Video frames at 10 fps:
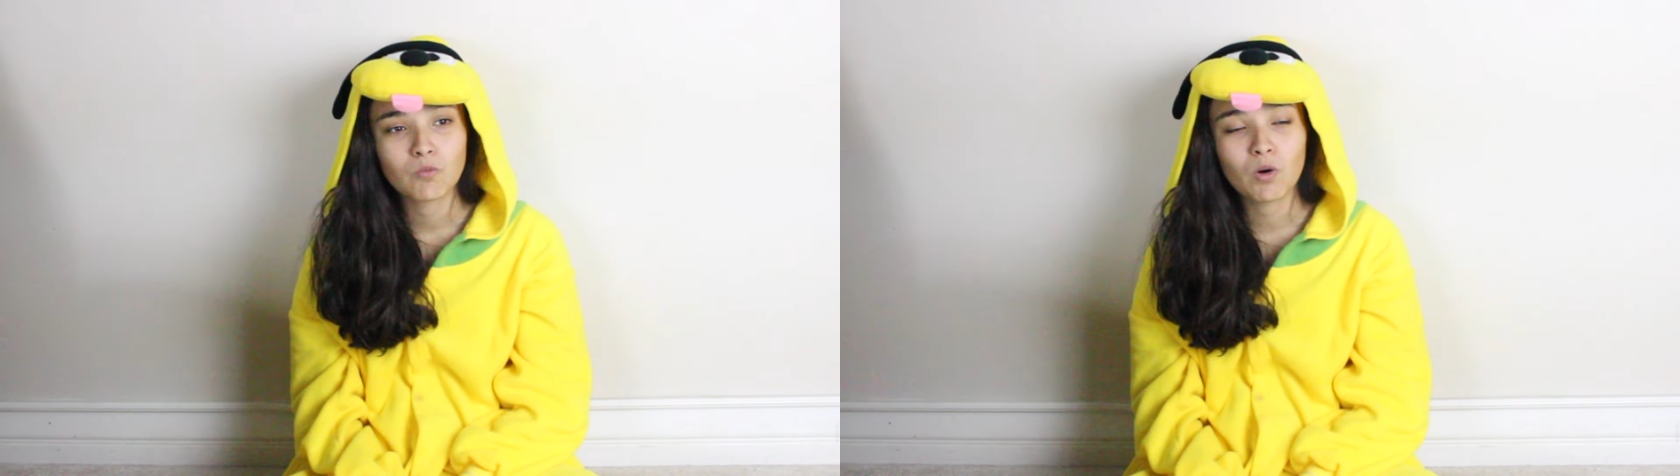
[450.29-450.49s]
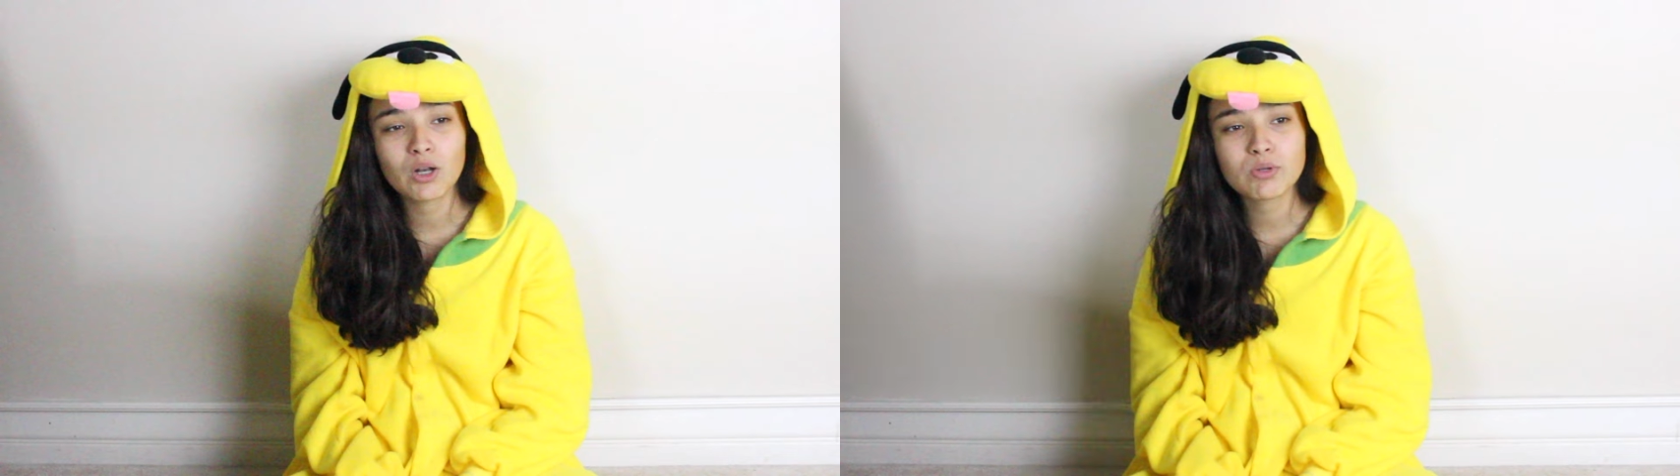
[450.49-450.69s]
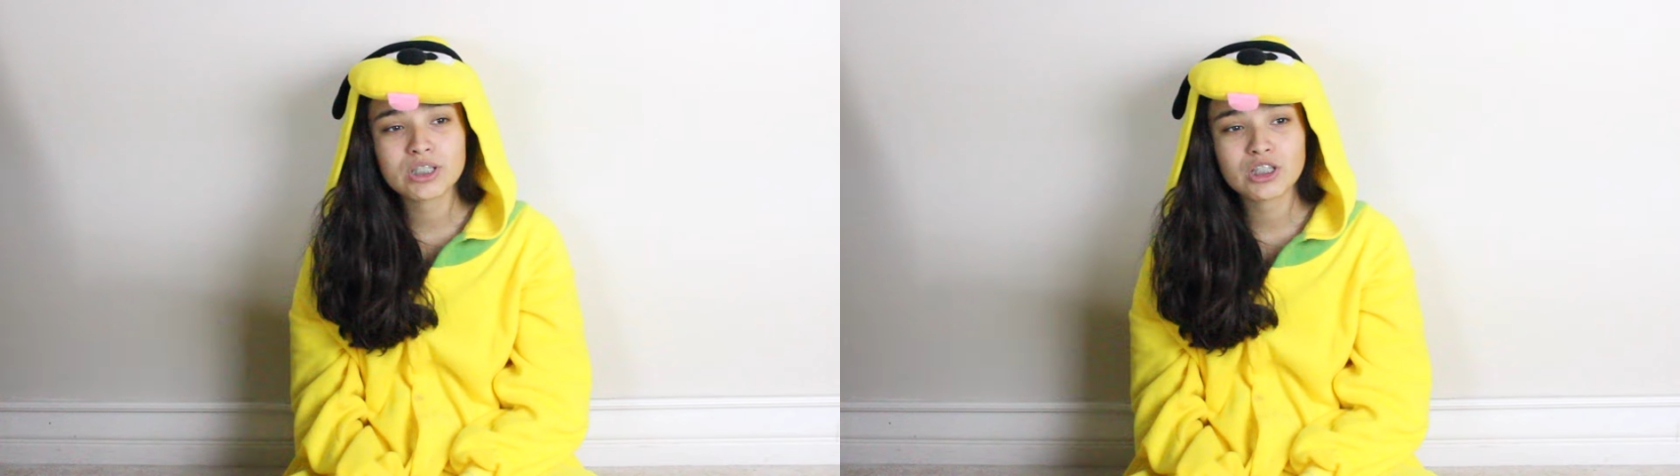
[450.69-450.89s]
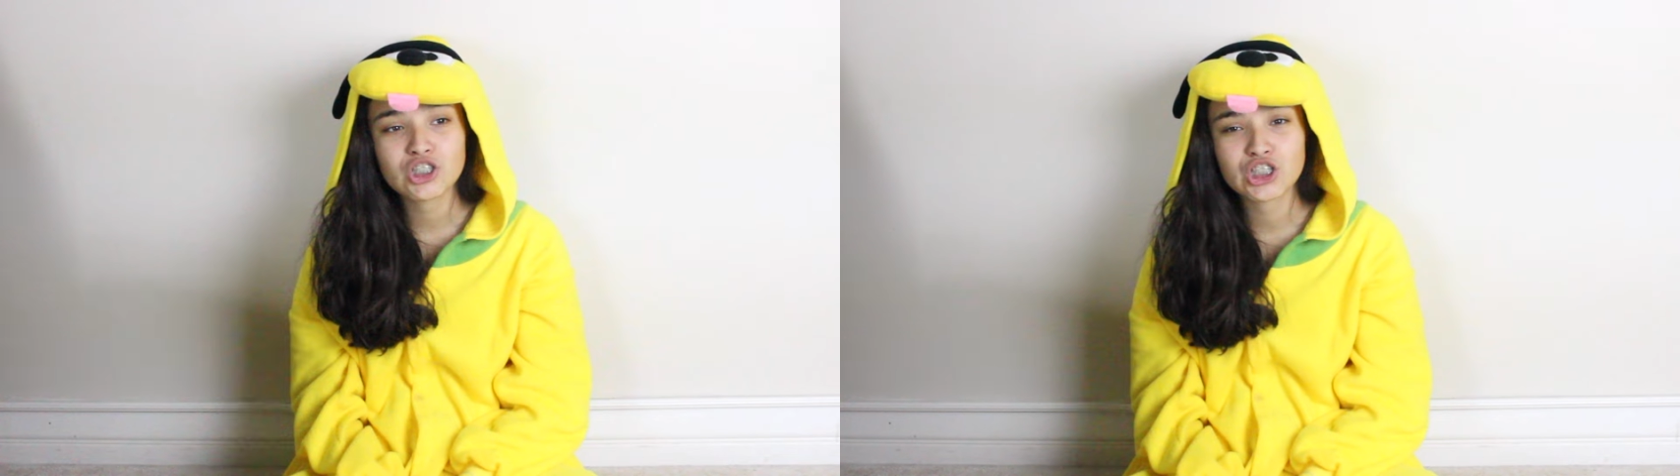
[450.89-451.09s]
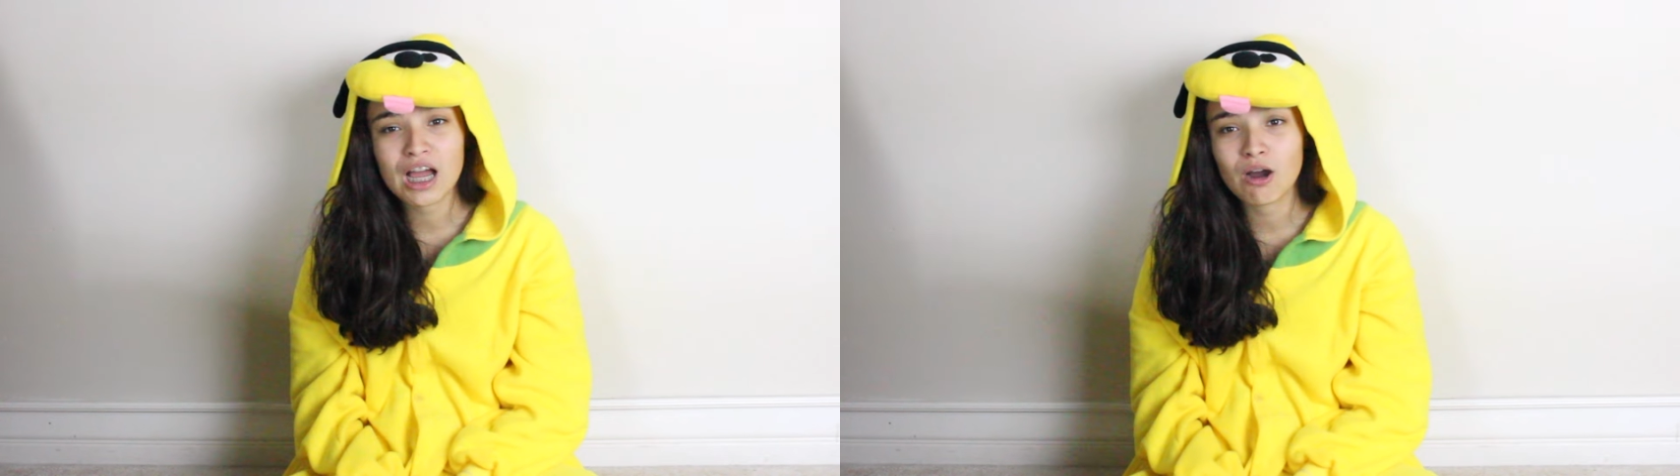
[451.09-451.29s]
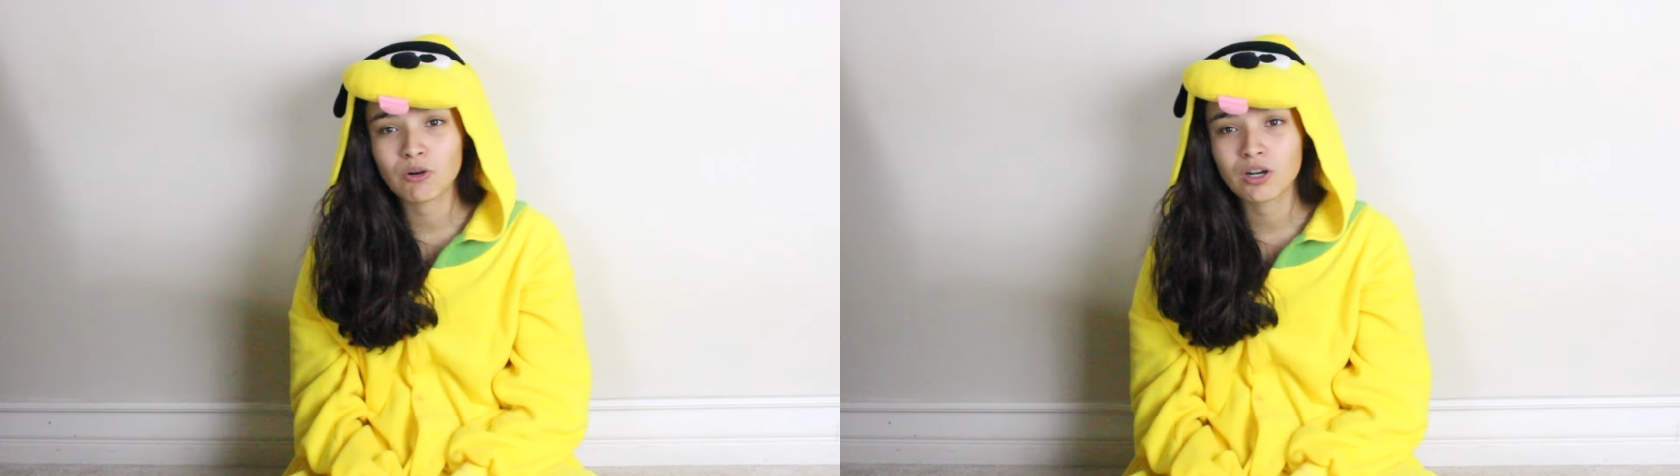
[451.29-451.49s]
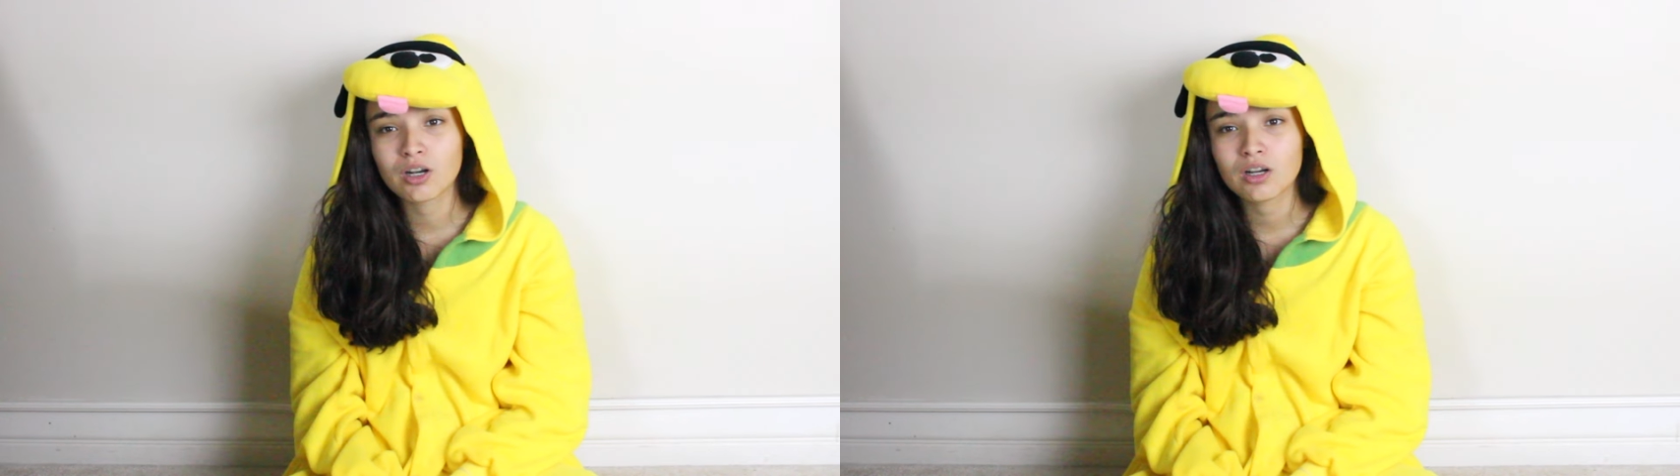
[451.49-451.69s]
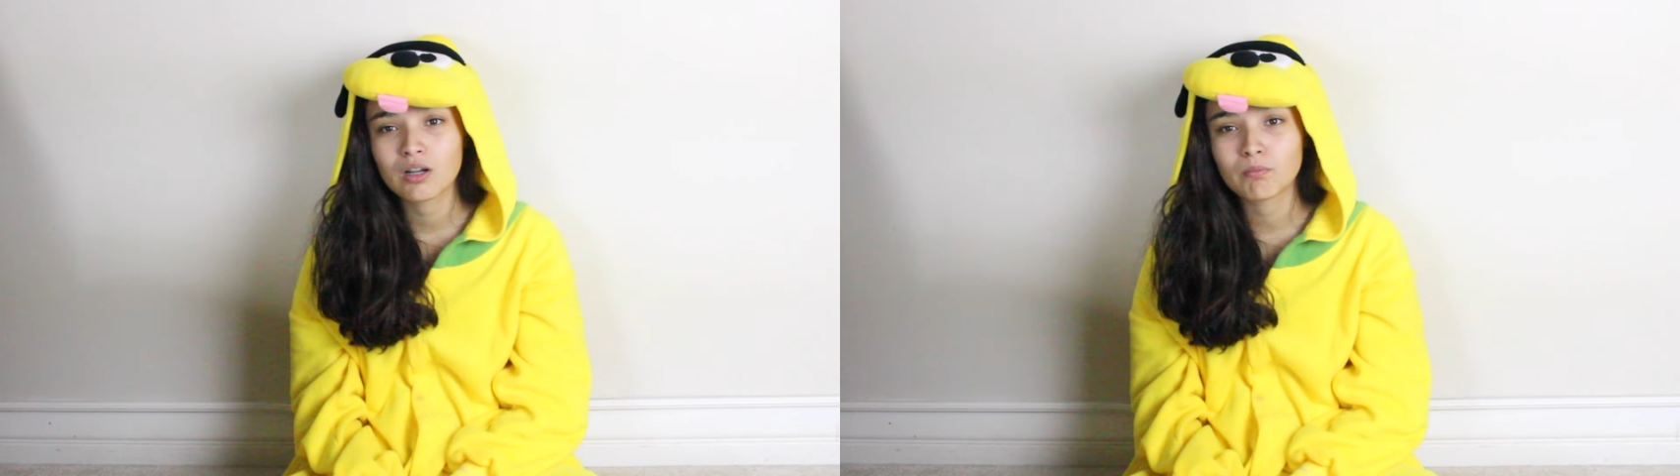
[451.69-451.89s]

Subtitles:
one was in the shower,